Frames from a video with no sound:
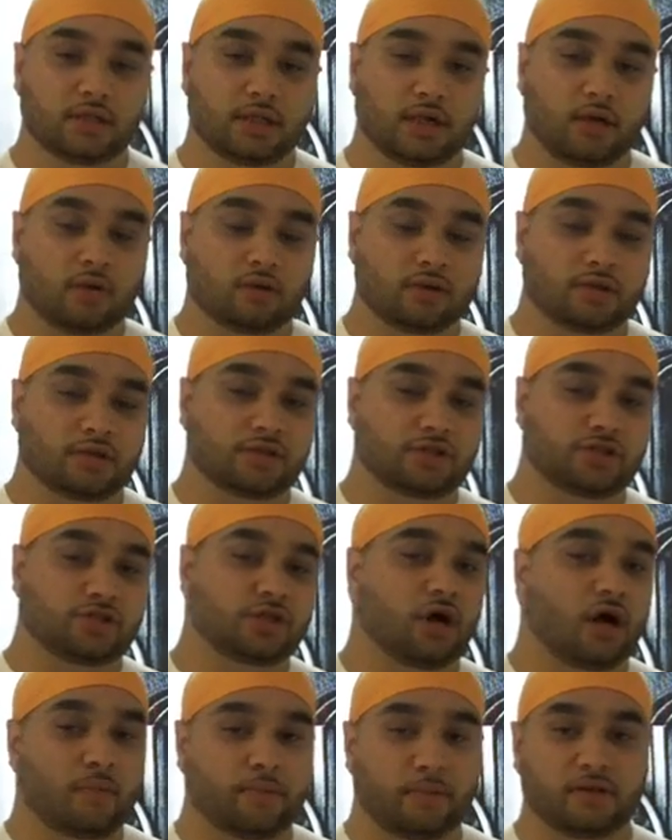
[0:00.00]
Now look at the
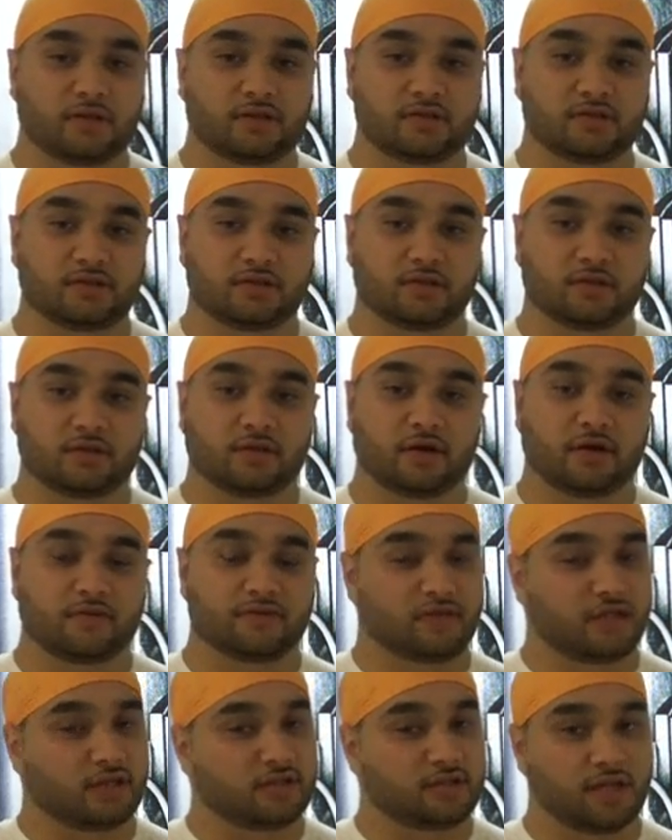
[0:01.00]
sharpness
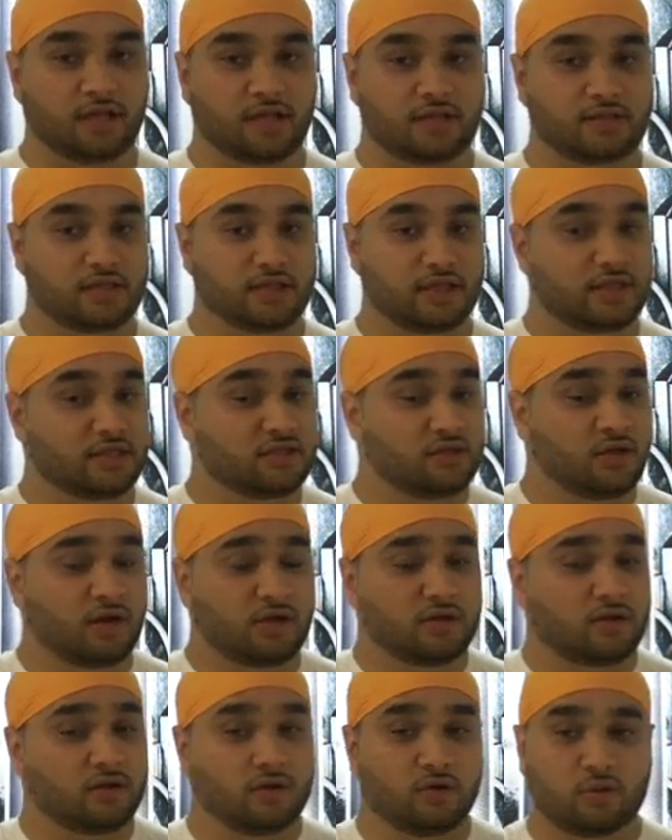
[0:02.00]
of Sant Janel Singh. He's
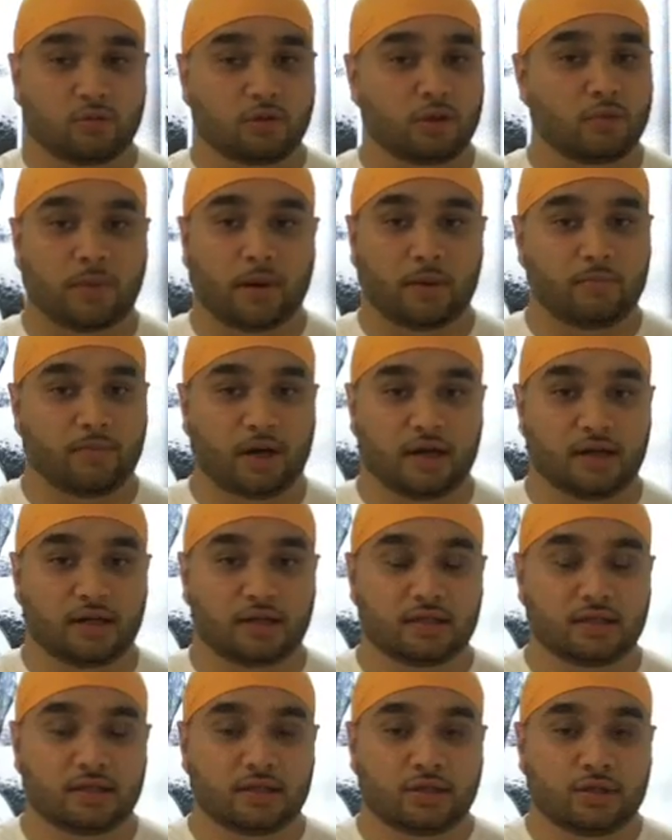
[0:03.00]
not your normal
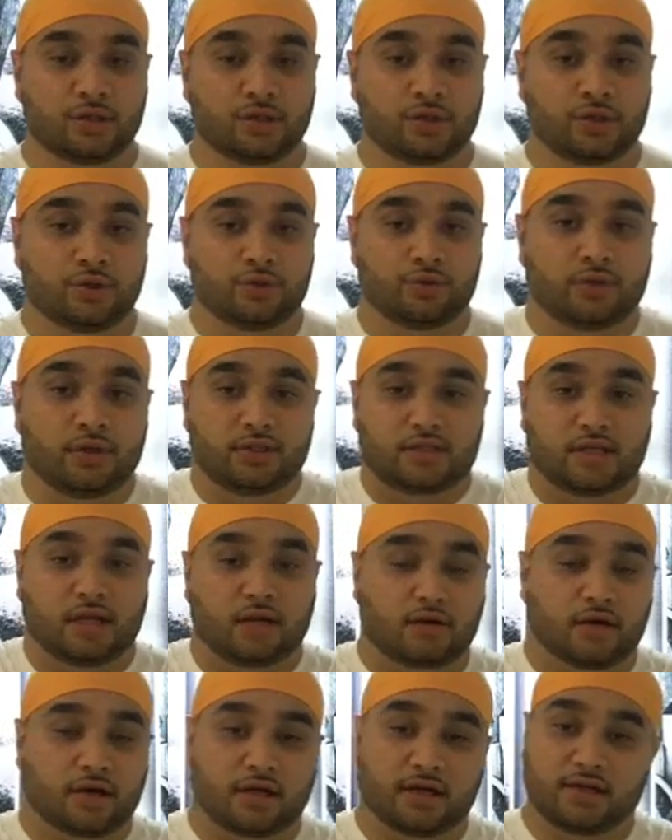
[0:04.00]
Baba who eats
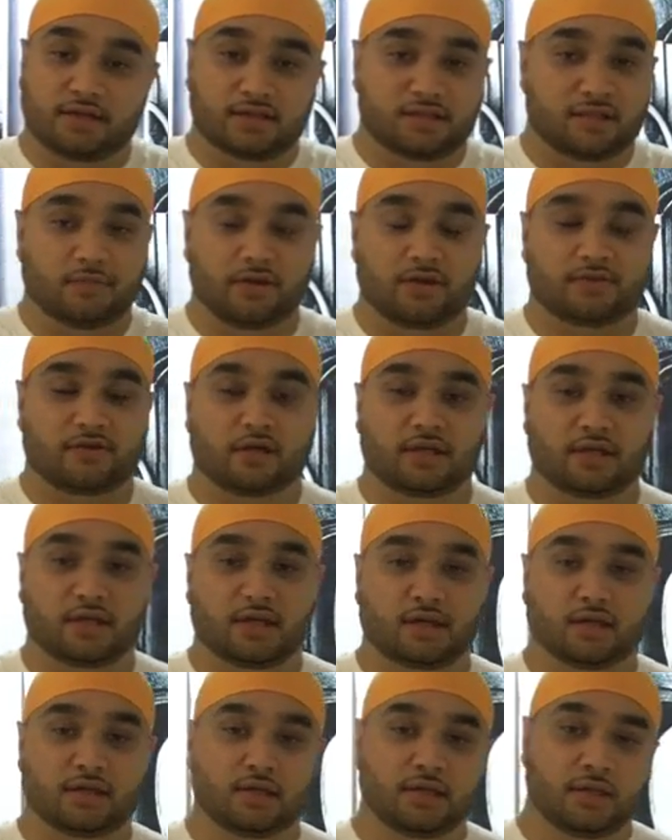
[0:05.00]
langar and does a bit of
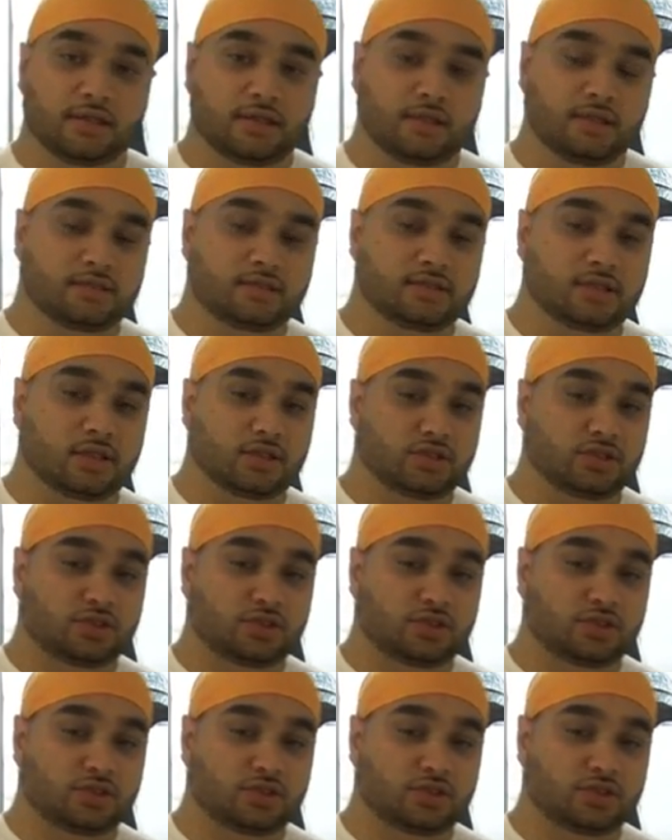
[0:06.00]
katha. This is a